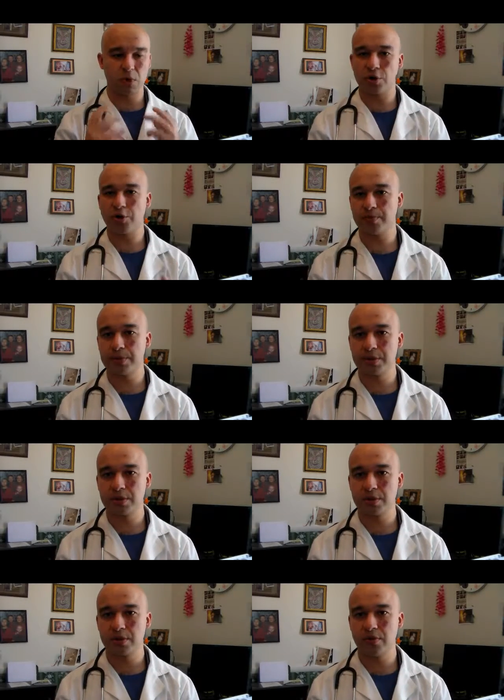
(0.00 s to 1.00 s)

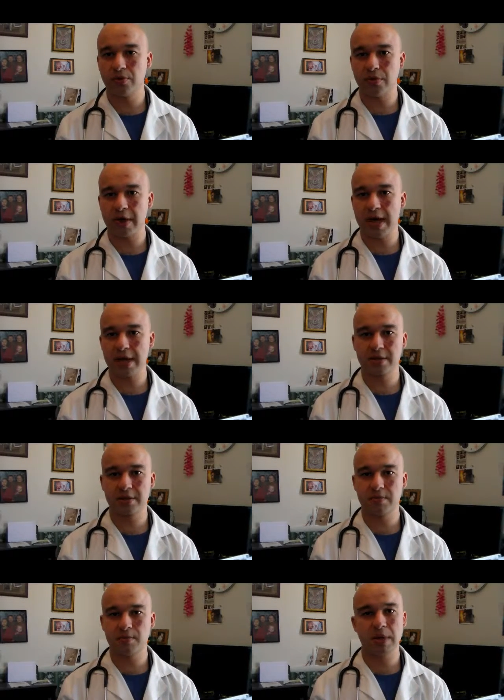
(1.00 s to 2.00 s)
herbs
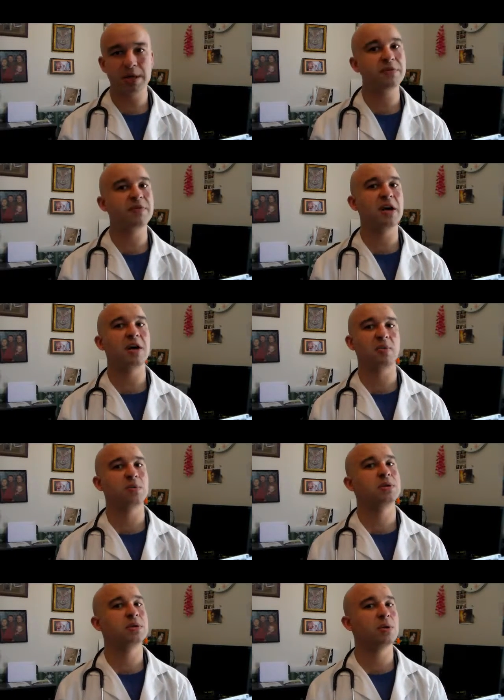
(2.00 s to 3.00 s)
that might be
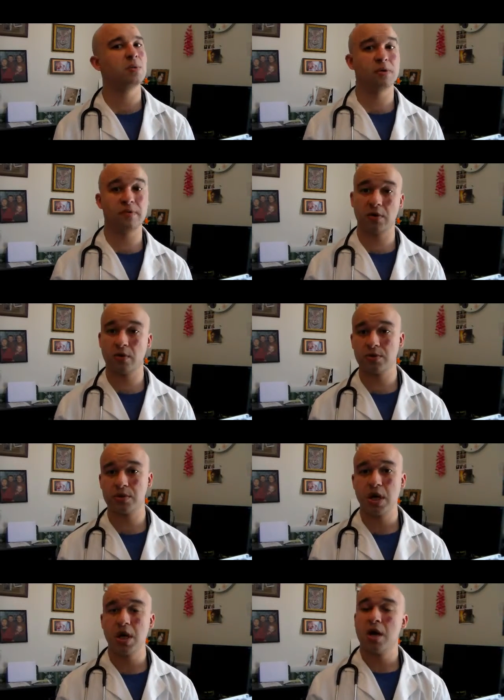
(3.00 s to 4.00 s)
found in one of those.